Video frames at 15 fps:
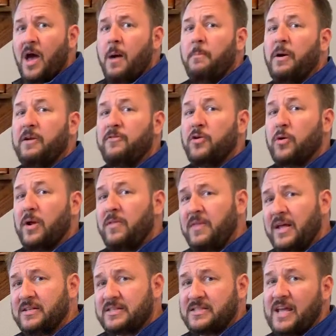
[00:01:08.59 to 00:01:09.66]
But if you're in
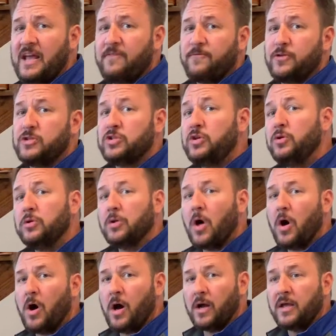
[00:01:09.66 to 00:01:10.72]
that state for too
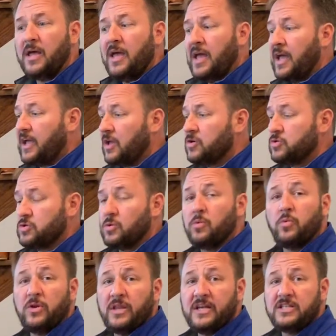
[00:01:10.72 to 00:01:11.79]
long, it can
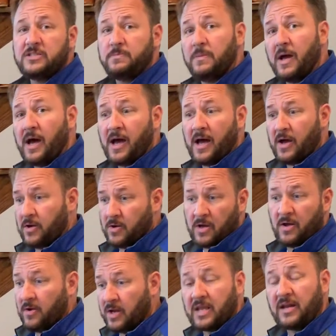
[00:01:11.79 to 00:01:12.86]
release,
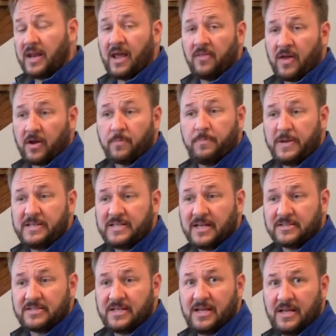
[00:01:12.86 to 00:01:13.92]
uh, it can, that
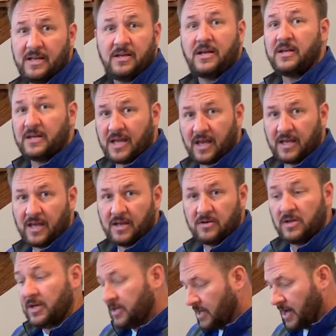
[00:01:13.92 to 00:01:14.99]
PTSD can kick in.
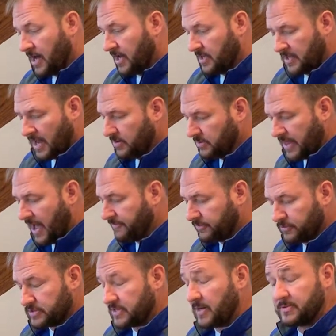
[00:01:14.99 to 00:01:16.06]
Uh, I laughed the
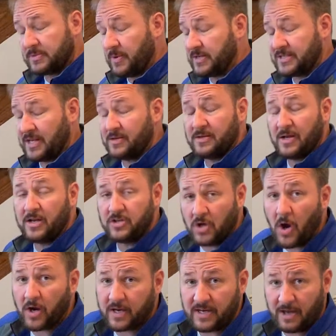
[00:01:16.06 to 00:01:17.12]
first time somebody said a
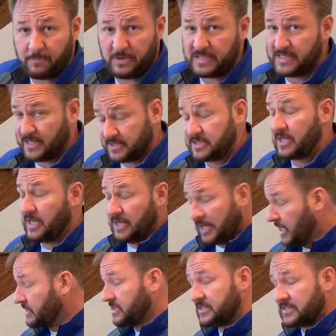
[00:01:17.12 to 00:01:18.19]
dog could have PTSD.
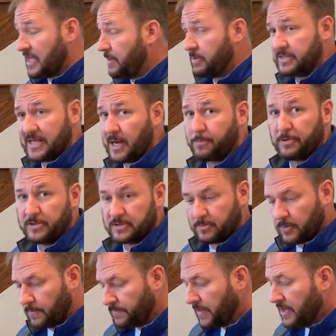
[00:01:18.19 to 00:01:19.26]
It's the same exact
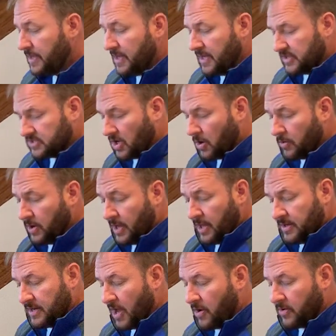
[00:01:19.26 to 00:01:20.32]
principle. So
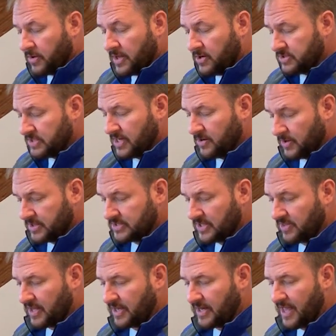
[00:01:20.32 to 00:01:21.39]
now here's an interesting
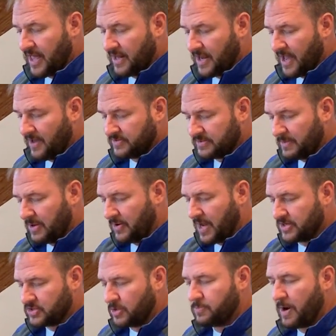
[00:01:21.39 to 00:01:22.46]
thing, and I have somebody who
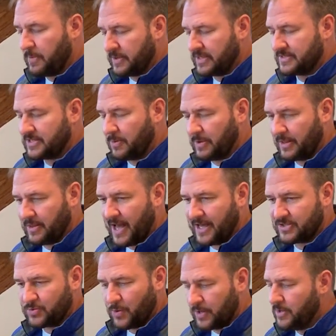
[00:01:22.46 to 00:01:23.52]
actually probably could tell me the
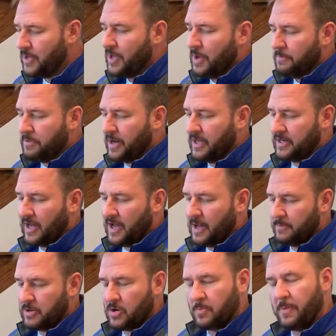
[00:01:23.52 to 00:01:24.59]
last one, but
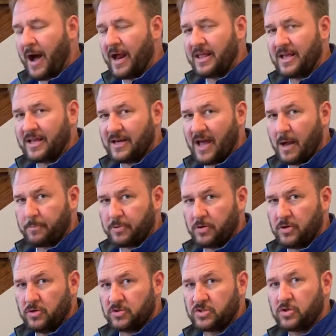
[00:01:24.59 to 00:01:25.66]
um, your body cannot
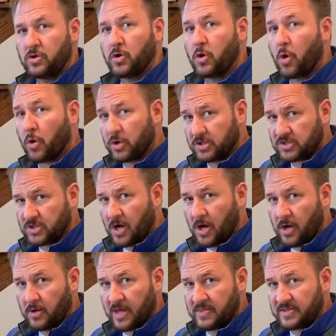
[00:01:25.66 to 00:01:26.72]
produce
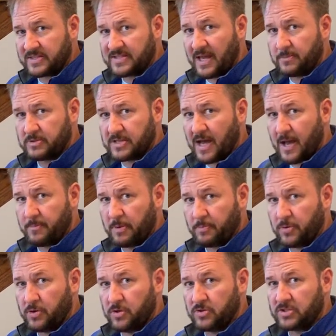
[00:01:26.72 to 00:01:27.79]
cortisol at the same time it
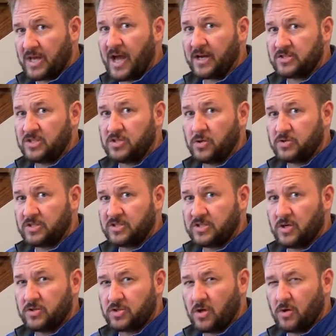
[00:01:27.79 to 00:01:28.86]
produces oxytocin,
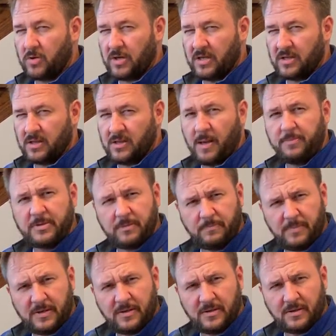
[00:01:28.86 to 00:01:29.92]
serotonin, and leptin?
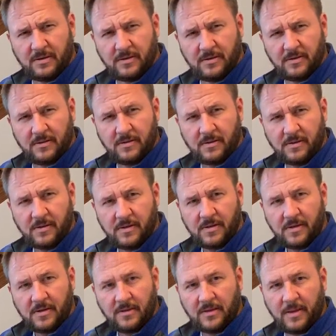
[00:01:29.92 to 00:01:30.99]

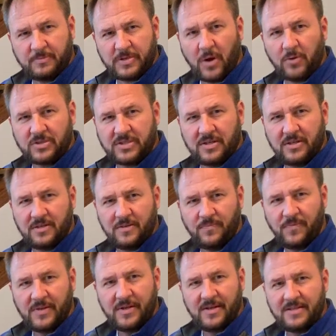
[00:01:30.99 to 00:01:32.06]
Oxytocin?
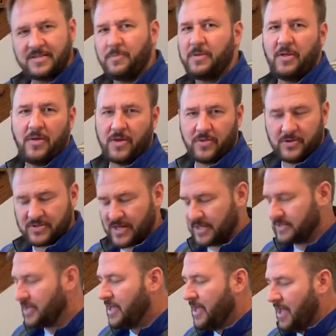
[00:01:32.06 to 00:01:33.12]
Something along those Go lines. Go
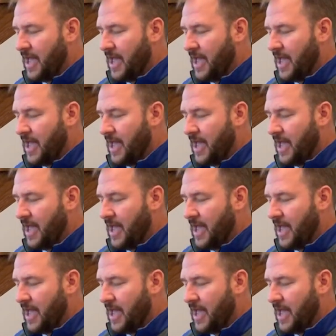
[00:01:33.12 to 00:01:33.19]
with that, yeah.